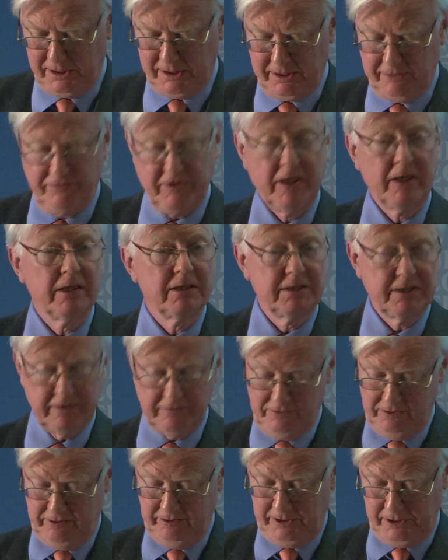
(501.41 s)
severity
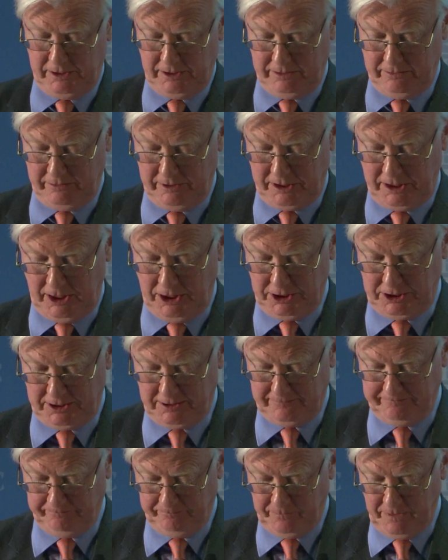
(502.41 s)
of the recent recession.